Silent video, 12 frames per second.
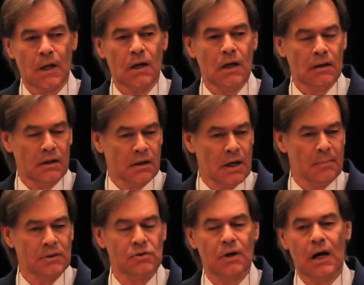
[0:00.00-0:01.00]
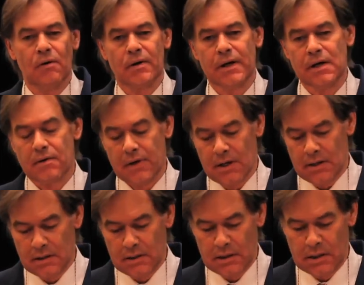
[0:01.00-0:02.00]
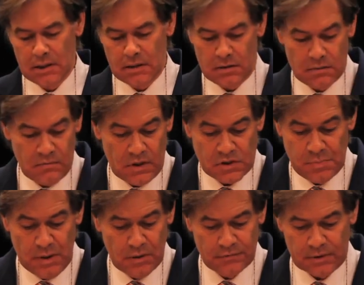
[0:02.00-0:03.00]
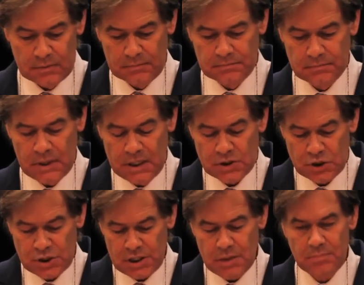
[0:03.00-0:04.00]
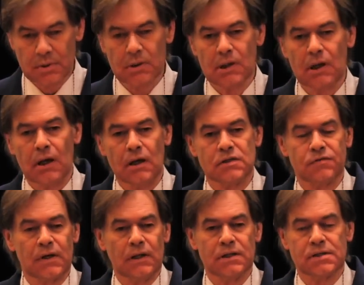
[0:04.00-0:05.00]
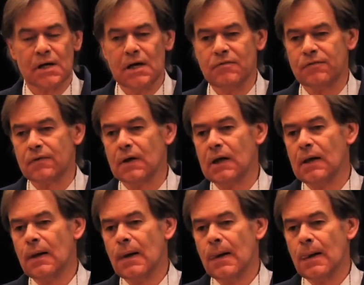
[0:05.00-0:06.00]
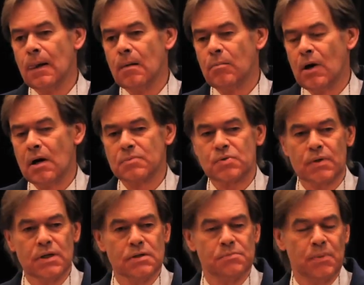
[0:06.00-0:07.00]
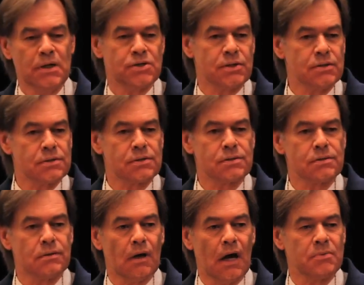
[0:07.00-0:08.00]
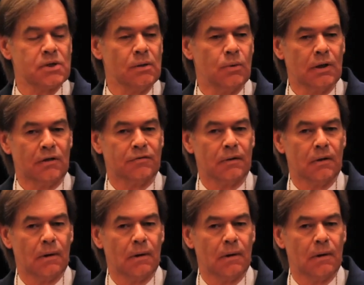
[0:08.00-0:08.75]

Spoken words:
And they come to our area, where it's beautiful. It's cheap, it's fairly safe, palm trees, beaches, absolutely wonderful.